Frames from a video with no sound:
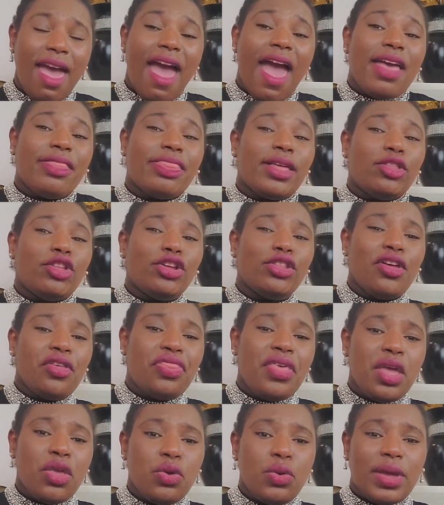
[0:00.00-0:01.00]
And another
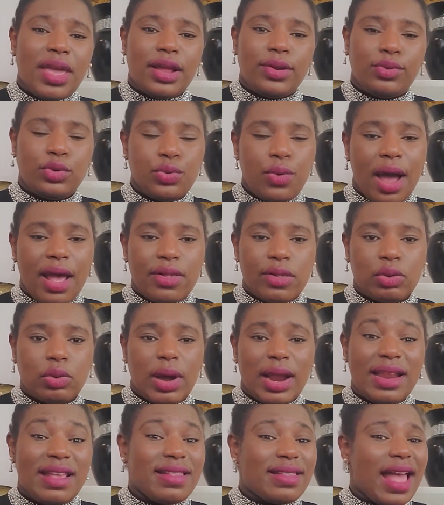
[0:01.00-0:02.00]
thing you can do as
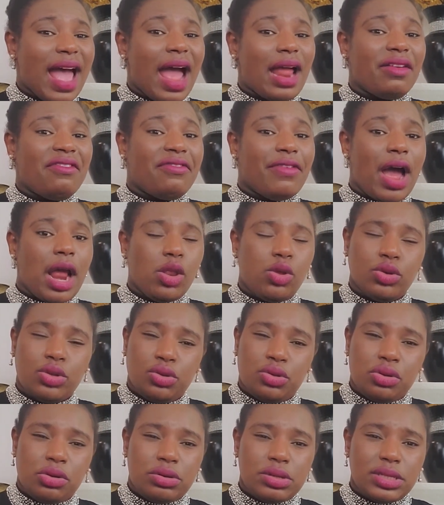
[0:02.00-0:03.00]
well is add value
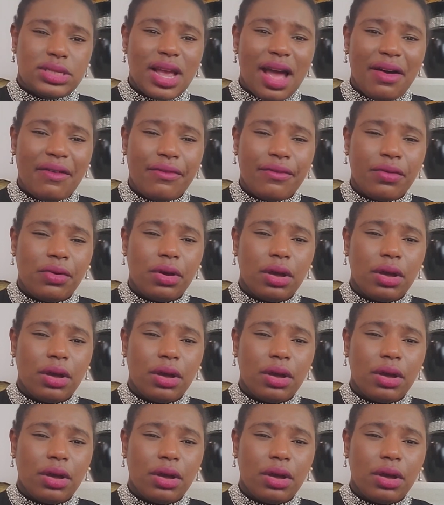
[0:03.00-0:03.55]
to yourself.